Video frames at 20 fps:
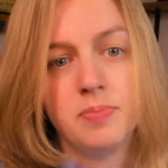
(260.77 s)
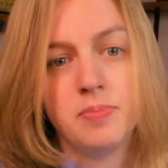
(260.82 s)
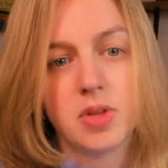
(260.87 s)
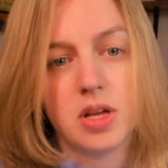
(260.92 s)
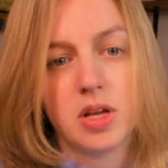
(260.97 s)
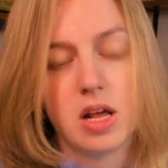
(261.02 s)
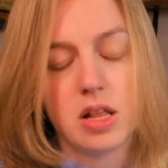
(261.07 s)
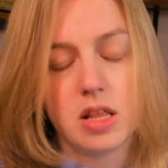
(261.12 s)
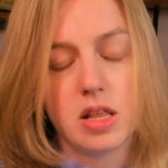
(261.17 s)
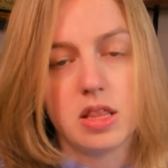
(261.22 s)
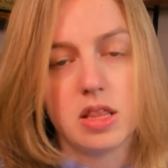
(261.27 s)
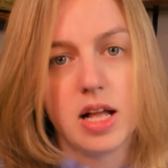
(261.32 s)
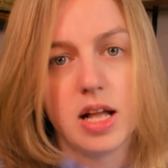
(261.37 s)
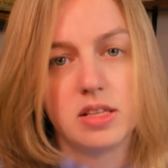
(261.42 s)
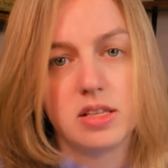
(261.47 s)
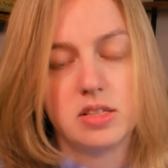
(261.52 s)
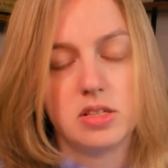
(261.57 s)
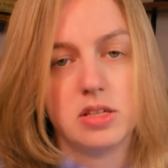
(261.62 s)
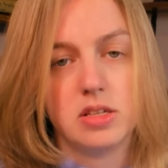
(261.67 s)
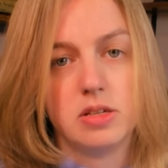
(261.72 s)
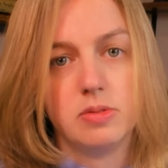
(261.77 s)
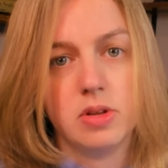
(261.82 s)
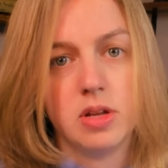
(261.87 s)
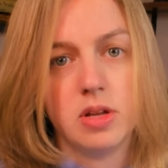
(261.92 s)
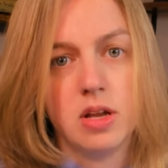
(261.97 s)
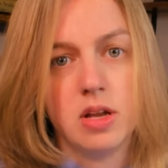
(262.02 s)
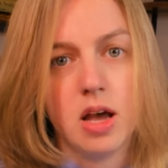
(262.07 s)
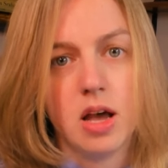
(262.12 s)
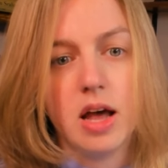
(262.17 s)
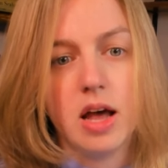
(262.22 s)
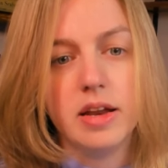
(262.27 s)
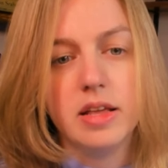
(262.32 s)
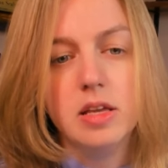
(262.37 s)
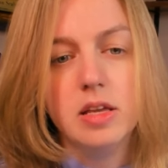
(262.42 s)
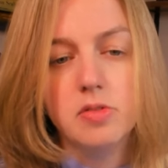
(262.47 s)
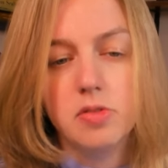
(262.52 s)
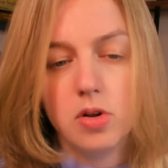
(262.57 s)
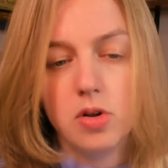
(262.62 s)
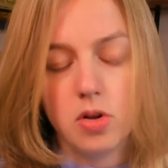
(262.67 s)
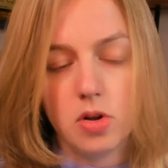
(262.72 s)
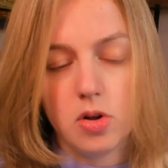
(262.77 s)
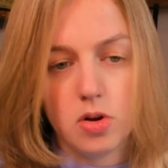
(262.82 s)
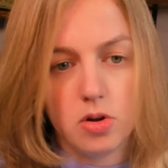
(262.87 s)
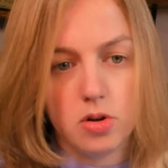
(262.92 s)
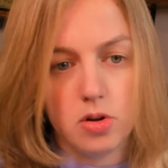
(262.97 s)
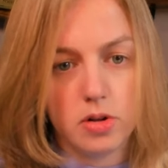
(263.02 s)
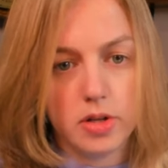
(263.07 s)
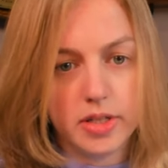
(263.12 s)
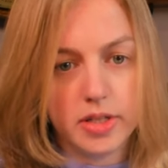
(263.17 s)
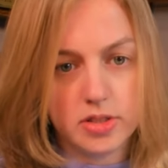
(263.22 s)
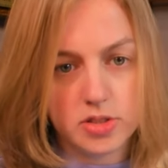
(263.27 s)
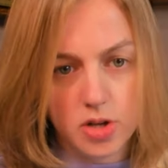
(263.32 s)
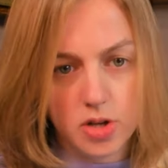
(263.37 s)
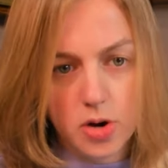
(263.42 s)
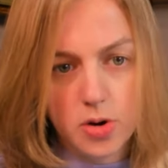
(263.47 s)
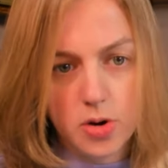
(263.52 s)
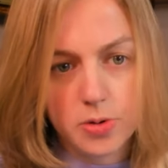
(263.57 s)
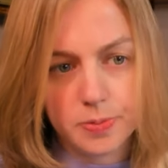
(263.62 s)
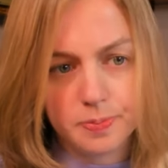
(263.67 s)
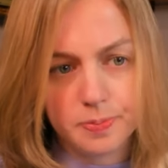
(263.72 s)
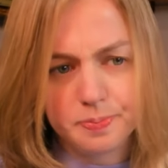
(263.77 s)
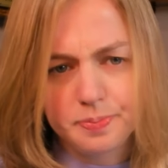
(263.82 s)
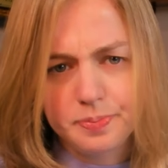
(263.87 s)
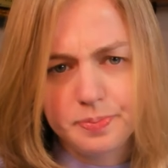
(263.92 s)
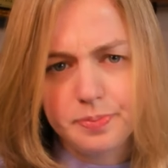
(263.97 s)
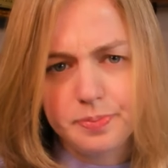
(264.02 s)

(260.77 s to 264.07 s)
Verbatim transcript: And I think that's a, an evil all its own.